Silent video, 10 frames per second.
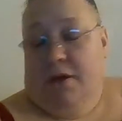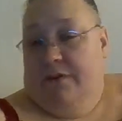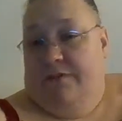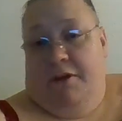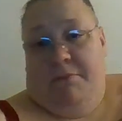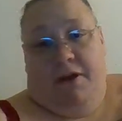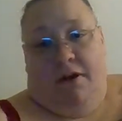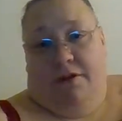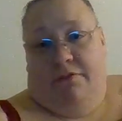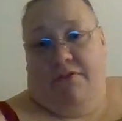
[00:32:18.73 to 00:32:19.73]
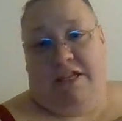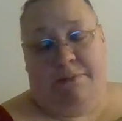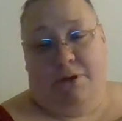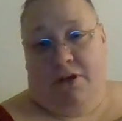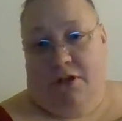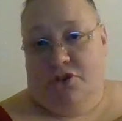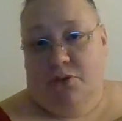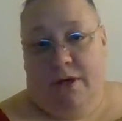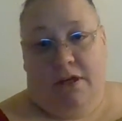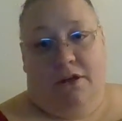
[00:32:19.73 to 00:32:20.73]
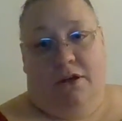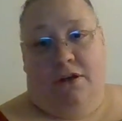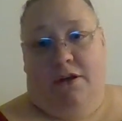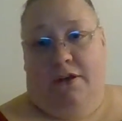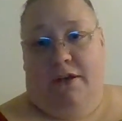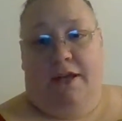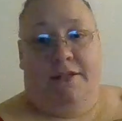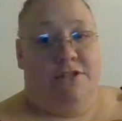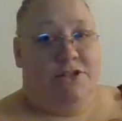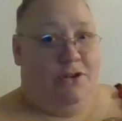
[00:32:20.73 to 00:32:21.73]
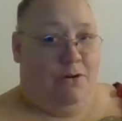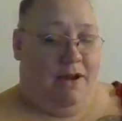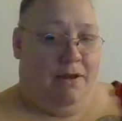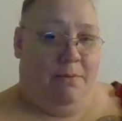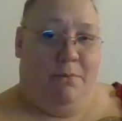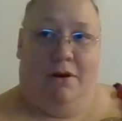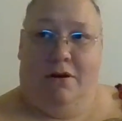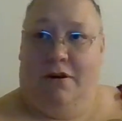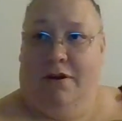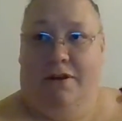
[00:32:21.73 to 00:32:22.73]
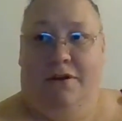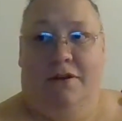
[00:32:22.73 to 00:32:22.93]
Find me on Facebook, on Twitter, on Instagram, on